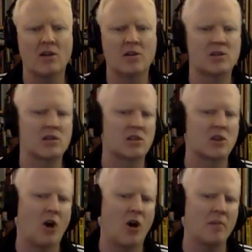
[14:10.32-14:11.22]
oh, this is just
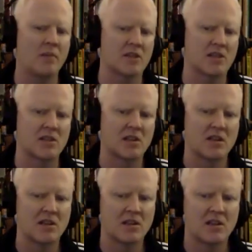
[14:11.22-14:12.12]
calmness.
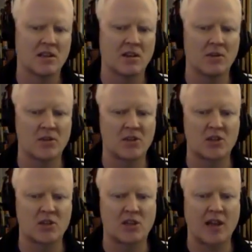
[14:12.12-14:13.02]
This is
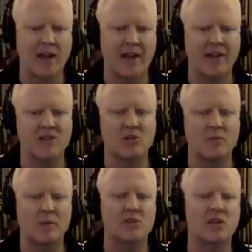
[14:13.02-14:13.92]
just like, and so
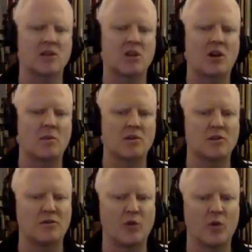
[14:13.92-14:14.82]
people talk about
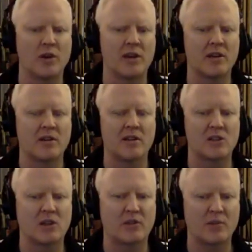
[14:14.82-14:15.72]
euphoria and all that
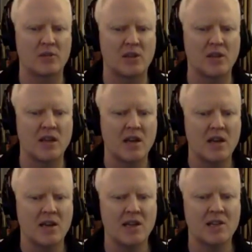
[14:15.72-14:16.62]
stuff. And I'm just like,
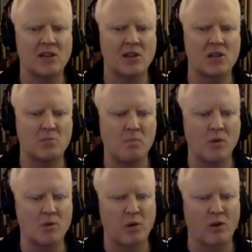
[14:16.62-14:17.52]
it's like this
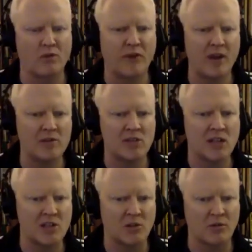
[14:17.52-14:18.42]
most profound
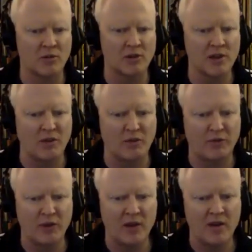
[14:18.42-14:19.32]
sense of relief,
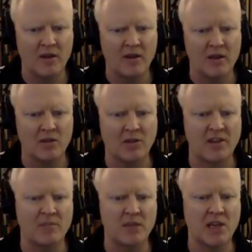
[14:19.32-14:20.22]
like
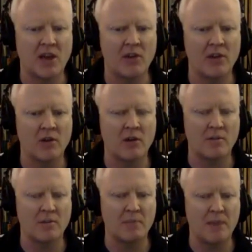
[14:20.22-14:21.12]
you've been carrying around a
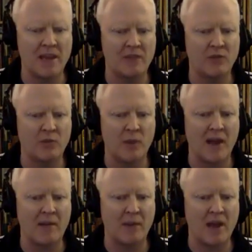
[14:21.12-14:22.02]
big painful
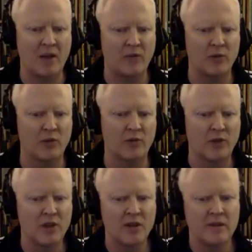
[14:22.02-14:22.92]
backpack full of
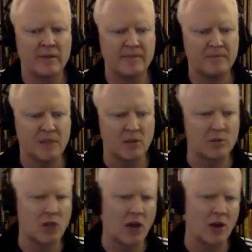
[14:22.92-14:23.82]

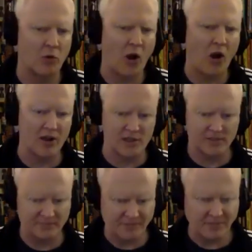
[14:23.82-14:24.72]
ton of rocks,
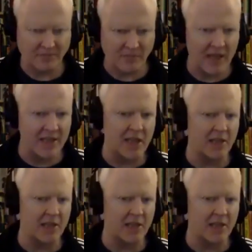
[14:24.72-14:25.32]
and you